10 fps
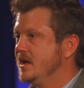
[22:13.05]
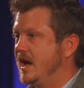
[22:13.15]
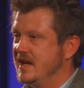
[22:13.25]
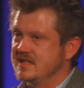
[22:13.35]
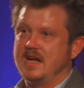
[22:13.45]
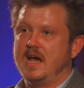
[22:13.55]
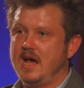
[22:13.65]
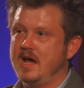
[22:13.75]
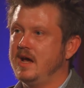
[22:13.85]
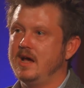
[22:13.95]
And he's like,
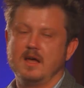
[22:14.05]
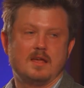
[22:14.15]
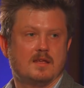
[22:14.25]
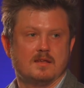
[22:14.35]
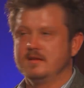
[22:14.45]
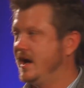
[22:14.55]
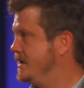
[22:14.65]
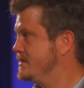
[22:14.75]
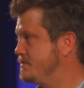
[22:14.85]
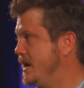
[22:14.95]
I
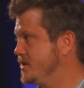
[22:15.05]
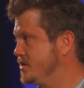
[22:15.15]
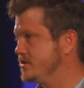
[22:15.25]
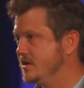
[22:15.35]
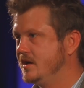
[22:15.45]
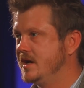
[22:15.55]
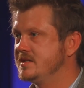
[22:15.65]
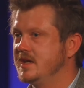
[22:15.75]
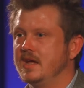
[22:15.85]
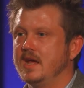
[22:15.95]
despise children. There, I
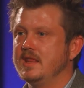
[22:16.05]
said it.